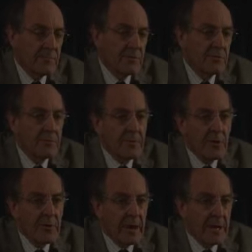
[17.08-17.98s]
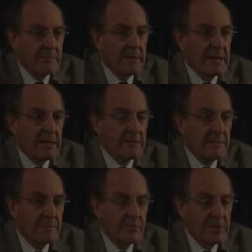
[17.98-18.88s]
new program that has
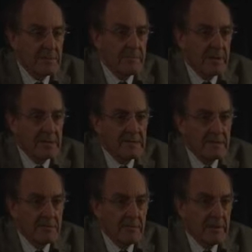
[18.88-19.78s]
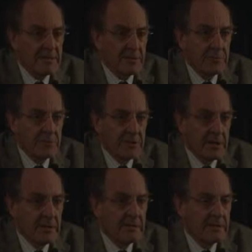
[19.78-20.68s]
been put in place in Nova
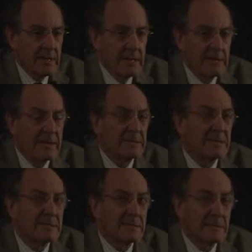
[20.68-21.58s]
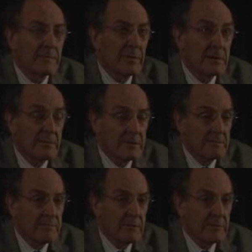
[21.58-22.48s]
Scotia, the Enhanced
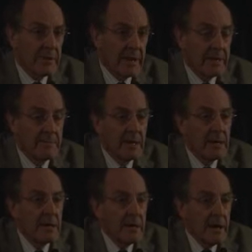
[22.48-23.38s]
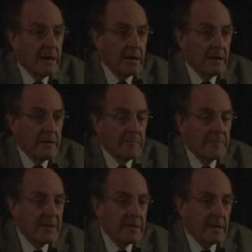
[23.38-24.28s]
Repayment Program,
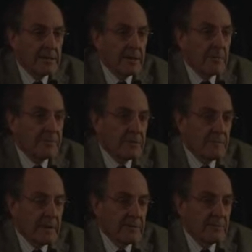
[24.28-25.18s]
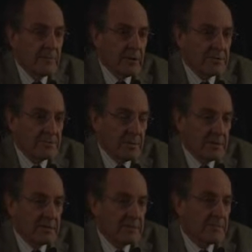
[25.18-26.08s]
be adopted by New
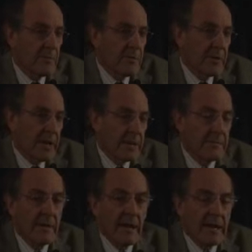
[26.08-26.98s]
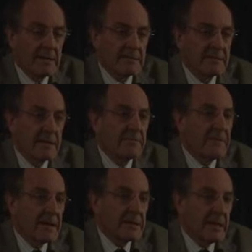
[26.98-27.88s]
Brunswick. This program has the
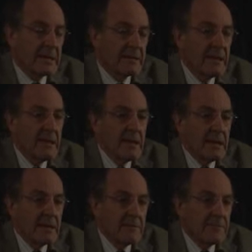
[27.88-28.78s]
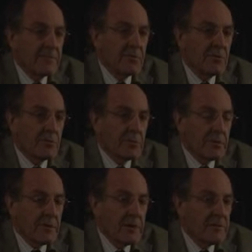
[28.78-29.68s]
effect that if
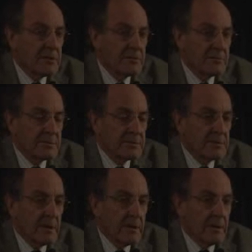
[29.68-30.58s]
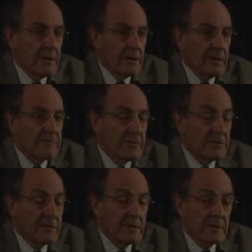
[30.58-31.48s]
your revenues, if
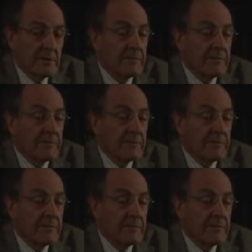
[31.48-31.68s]
the